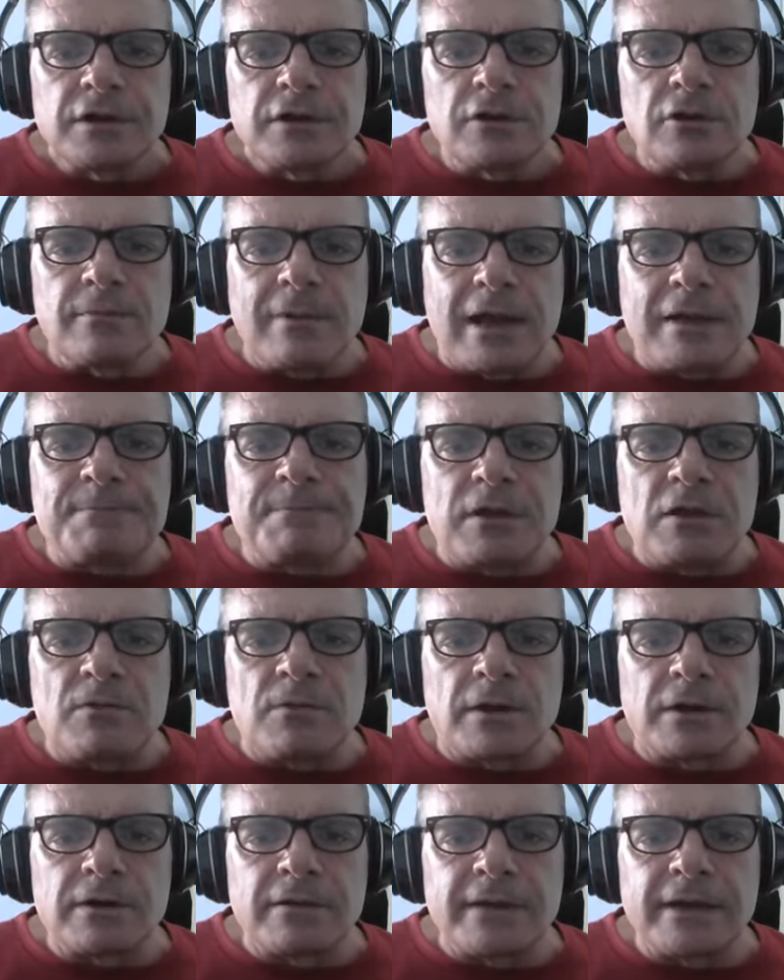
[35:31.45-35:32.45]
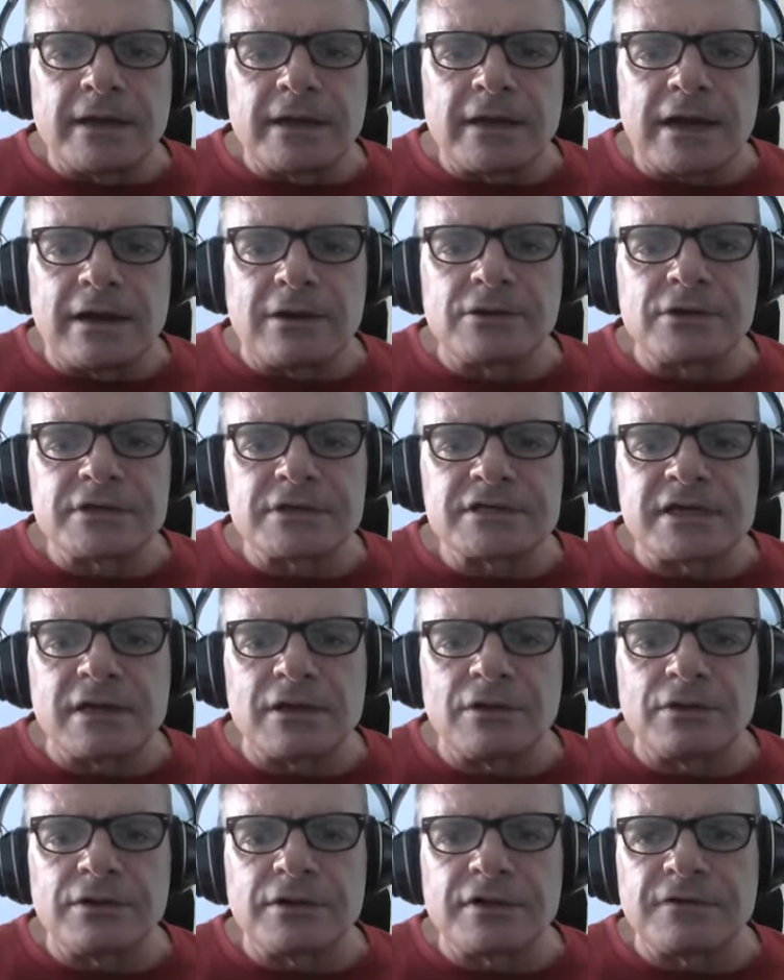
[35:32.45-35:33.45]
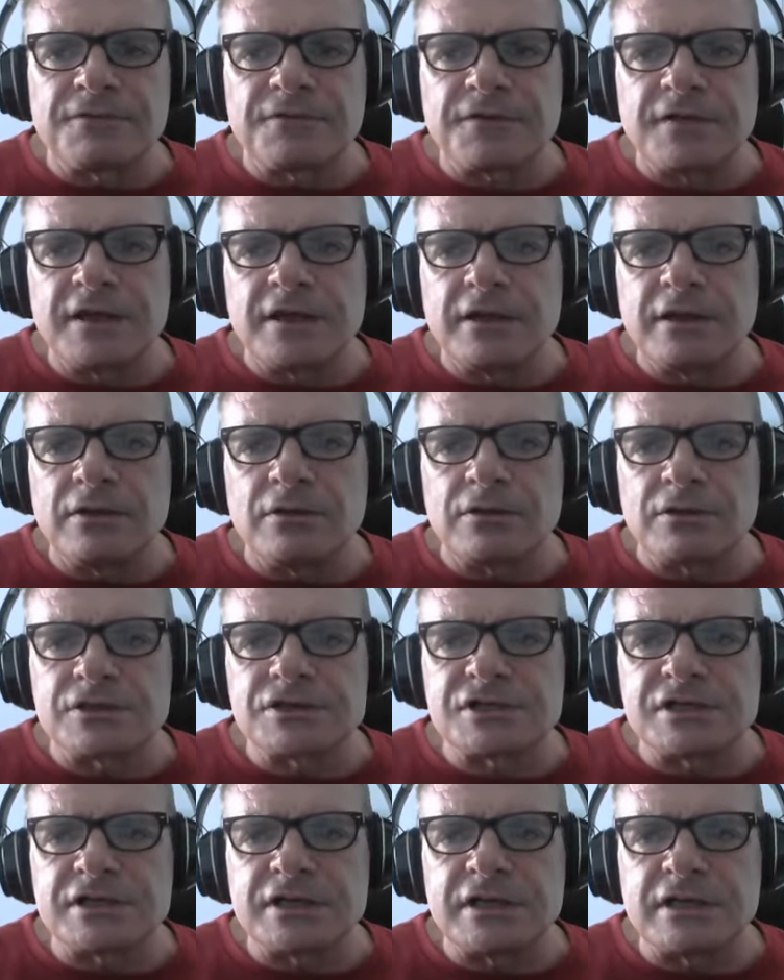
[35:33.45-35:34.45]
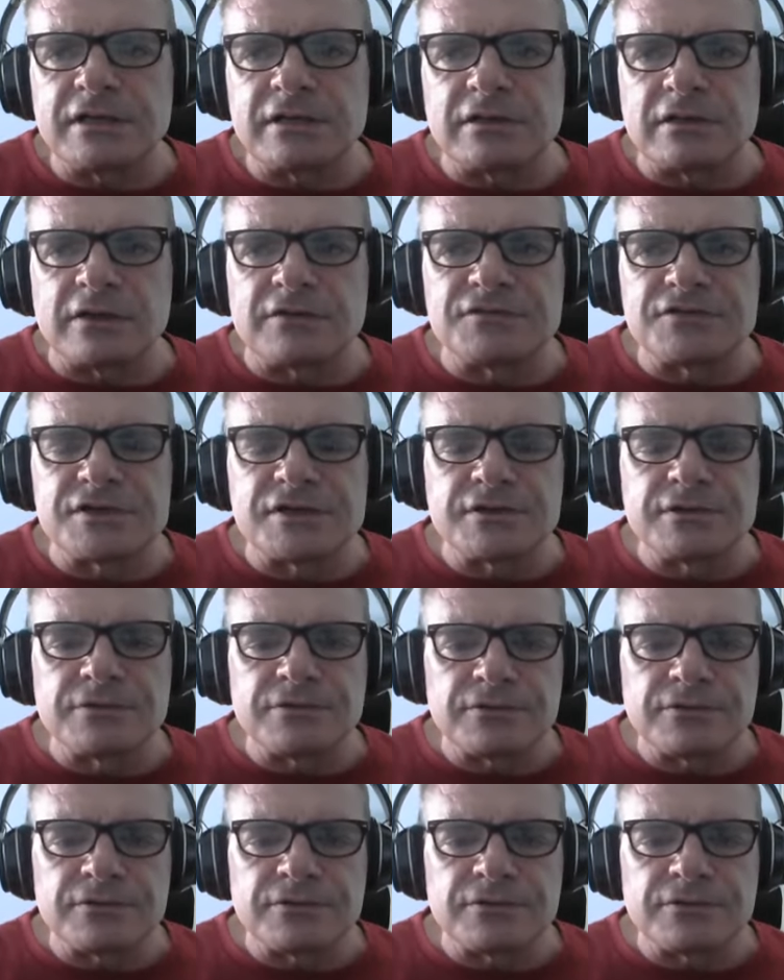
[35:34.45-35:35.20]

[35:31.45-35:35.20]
You might be wondering how to tell if he or she loves you.